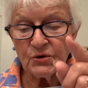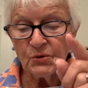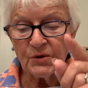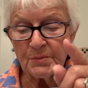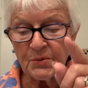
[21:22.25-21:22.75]

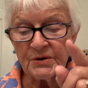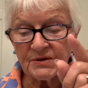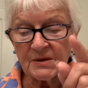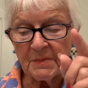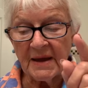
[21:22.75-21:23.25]
to the
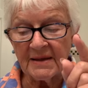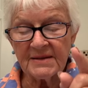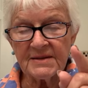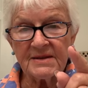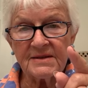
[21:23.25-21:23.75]

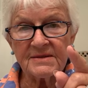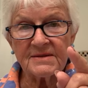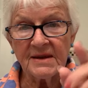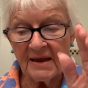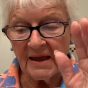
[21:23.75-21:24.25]

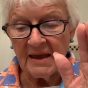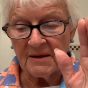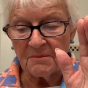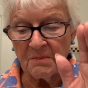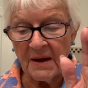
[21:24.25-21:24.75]
principalities
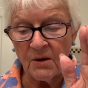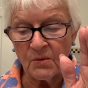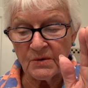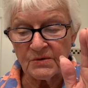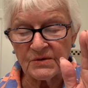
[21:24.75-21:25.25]
and
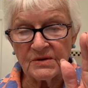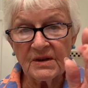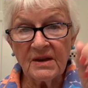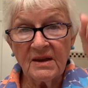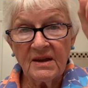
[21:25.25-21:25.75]
powers
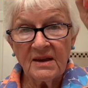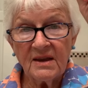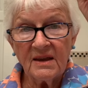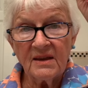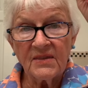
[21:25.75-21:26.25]

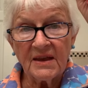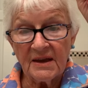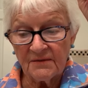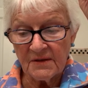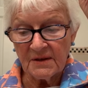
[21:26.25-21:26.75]
in the
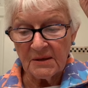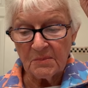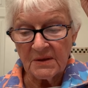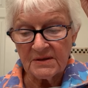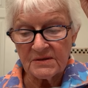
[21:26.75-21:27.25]
heavenly
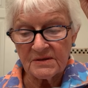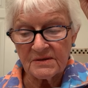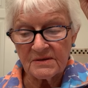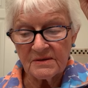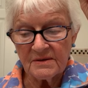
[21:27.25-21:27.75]

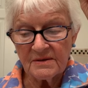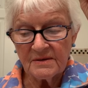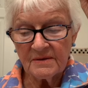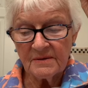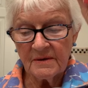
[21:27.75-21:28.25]
places,
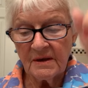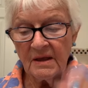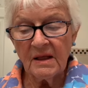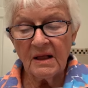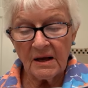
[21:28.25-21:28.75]

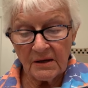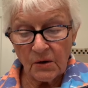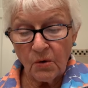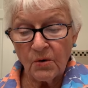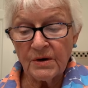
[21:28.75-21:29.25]

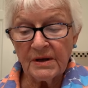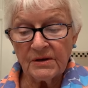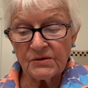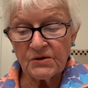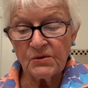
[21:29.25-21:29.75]

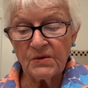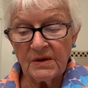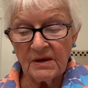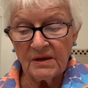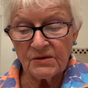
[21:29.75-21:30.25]
according to
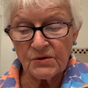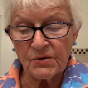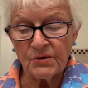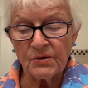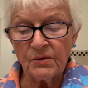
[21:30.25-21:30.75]
the
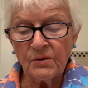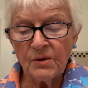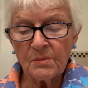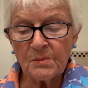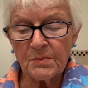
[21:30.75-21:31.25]

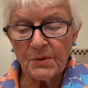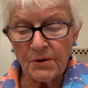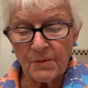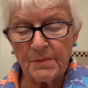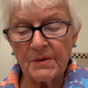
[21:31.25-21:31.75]
eternal
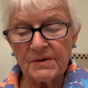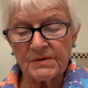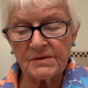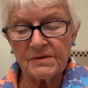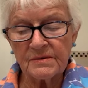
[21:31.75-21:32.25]

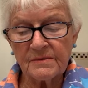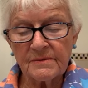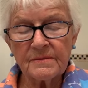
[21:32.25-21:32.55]
purpose